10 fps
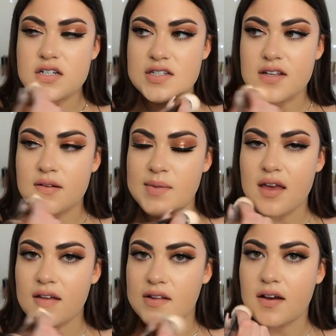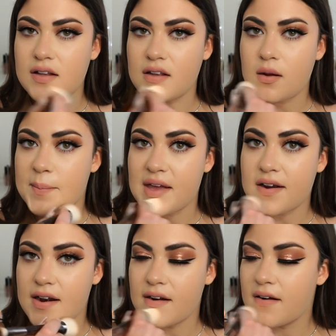just going to make it look a little
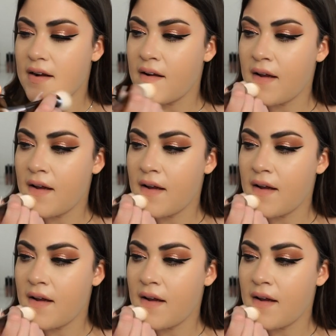bigger.